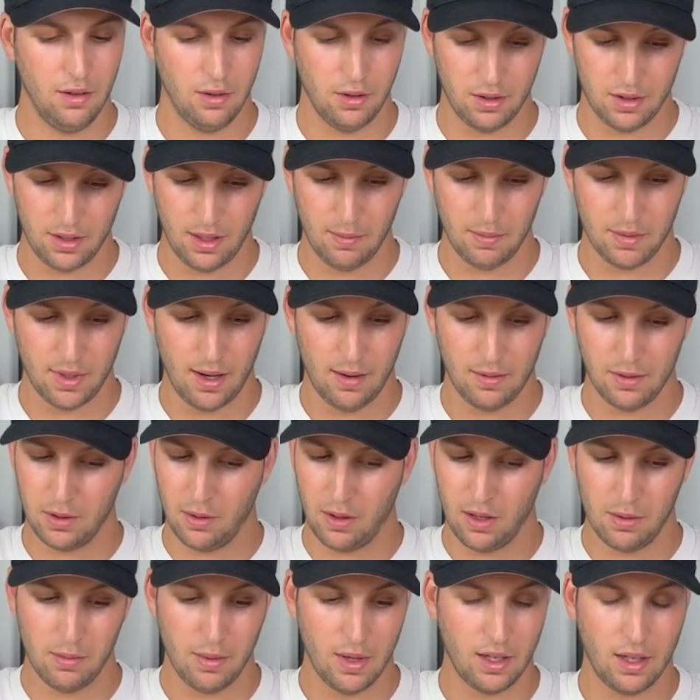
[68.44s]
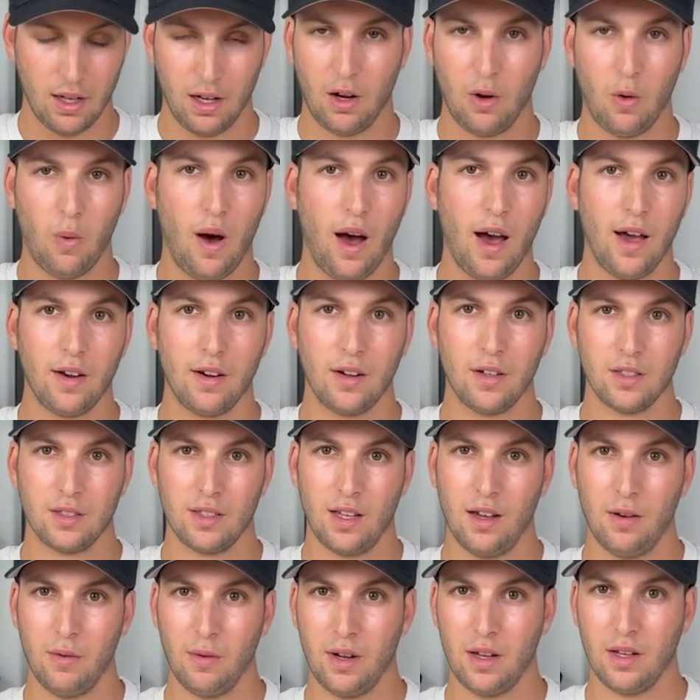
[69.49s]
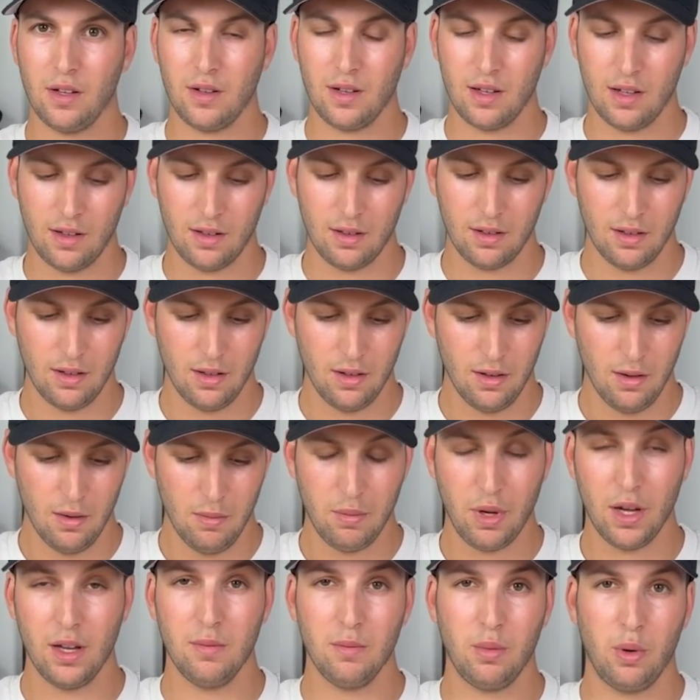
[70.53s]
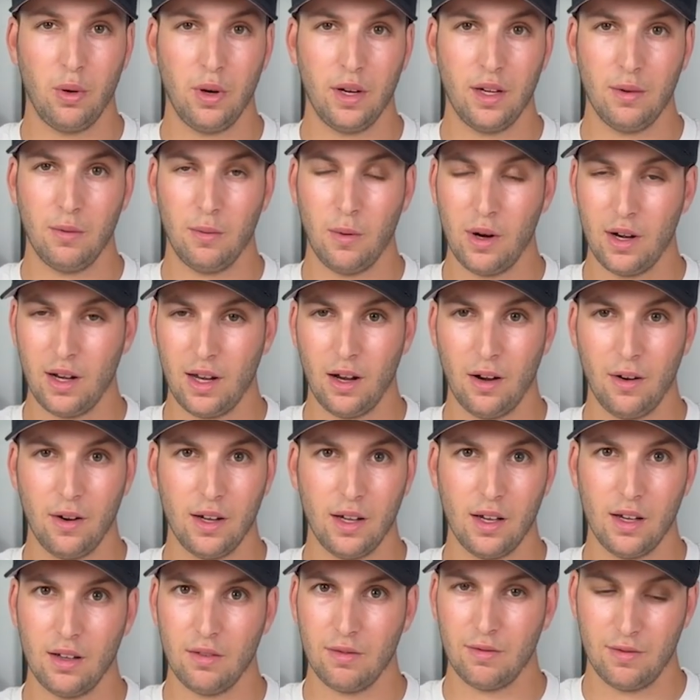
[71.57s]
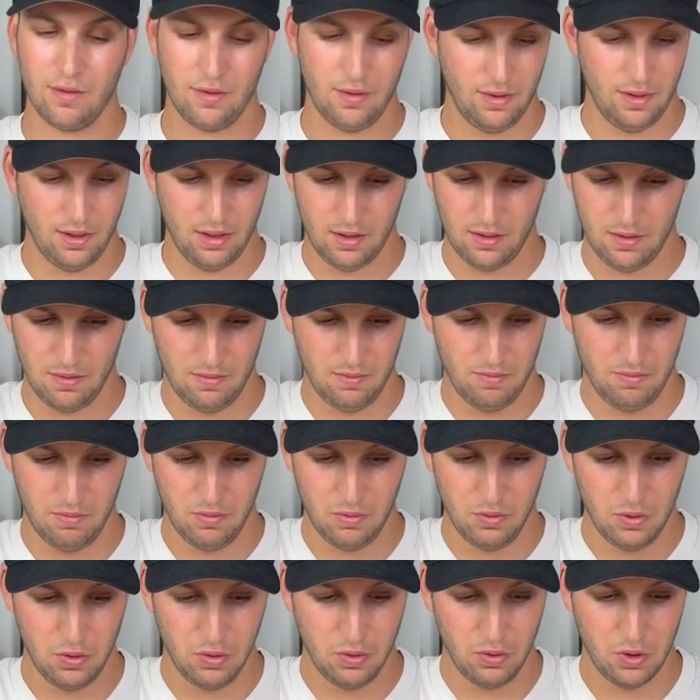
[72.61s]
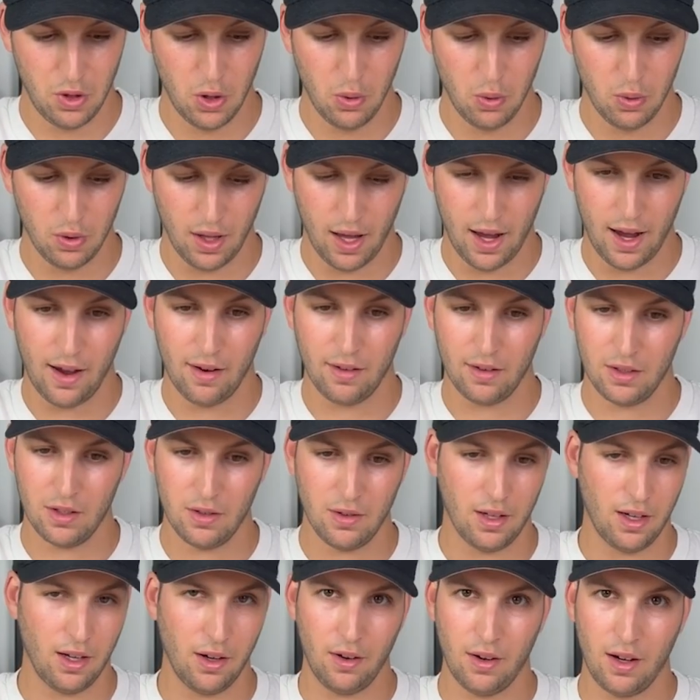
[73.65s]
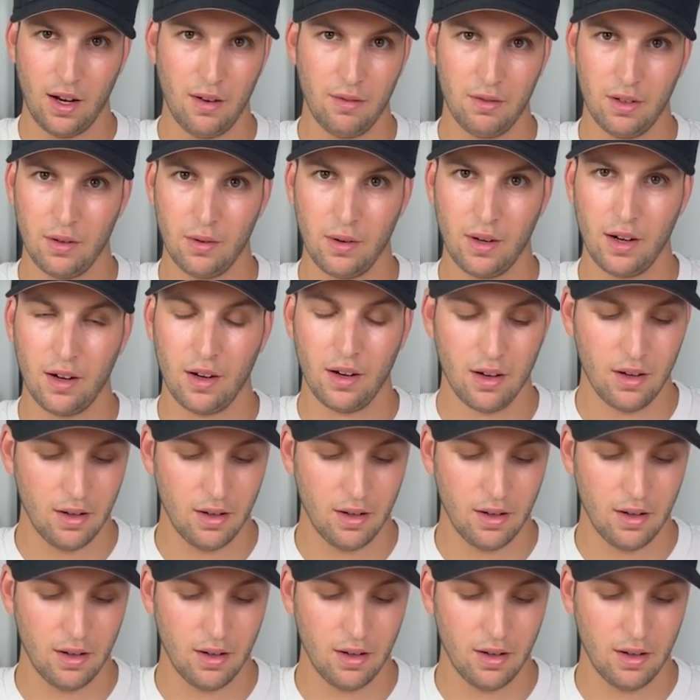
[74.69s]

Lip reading: Or sometimes you want to make it quieter so that way you can pinpoint one area if it's too loud and you hear it everywhere.